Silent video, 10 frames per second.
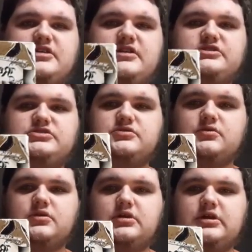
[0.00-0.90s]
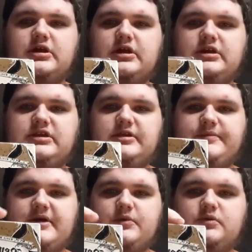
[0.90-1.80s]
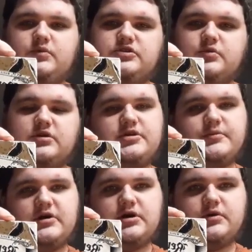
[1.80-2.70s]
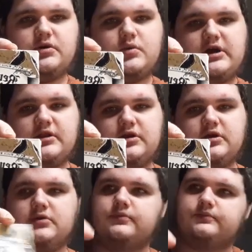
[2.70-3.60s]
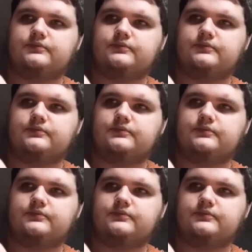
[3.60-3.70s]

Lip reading: I let you keep that one when you wanted to borrow it a while ago.